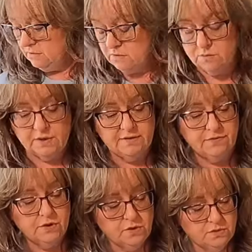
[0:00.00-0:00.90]
So we
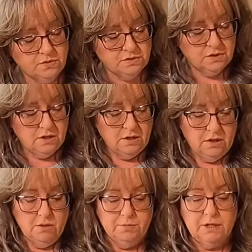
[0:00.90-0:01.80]
have those.
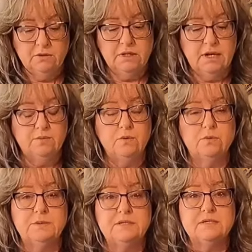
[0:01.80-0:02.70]
Peter and I
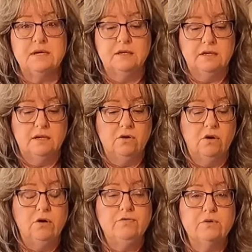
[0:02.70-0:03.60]
will be sailing
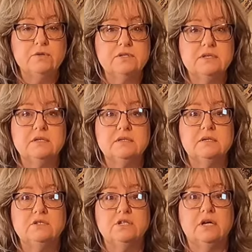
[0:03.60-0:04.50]
our first
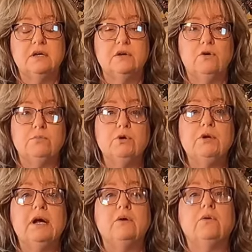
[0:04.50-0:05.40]
season, shaking our
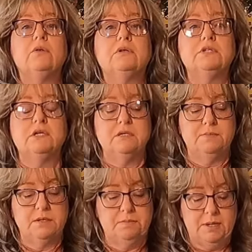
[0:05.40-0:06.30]
boat out on the
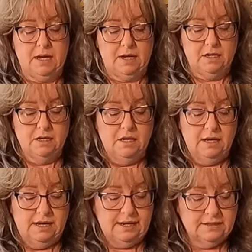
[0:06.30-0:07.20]
Chesapeake Bay.
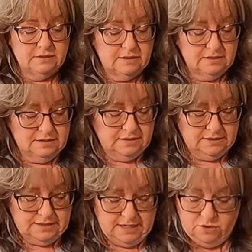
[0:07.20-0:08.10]
And this
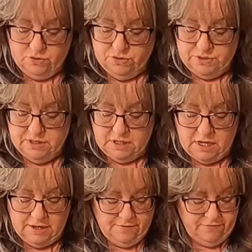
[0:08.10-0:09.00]
is a cruising
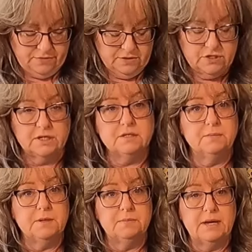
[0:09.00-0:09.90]
guide for the
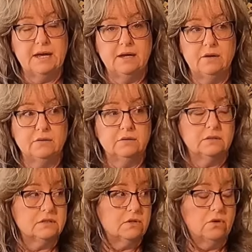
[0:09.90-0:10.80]
Chesapeake Bay.
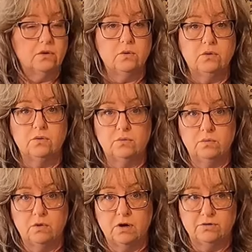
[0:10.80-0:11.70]
It's our local
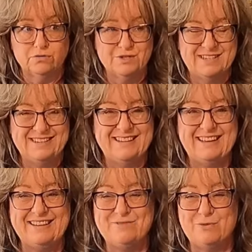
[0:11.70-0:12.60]
waters,
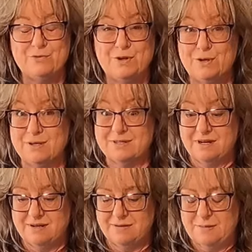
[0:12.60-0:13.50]
and we're very
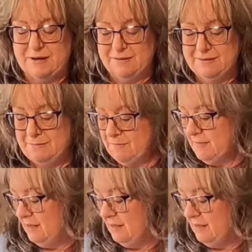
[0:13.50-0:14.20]
excited about it.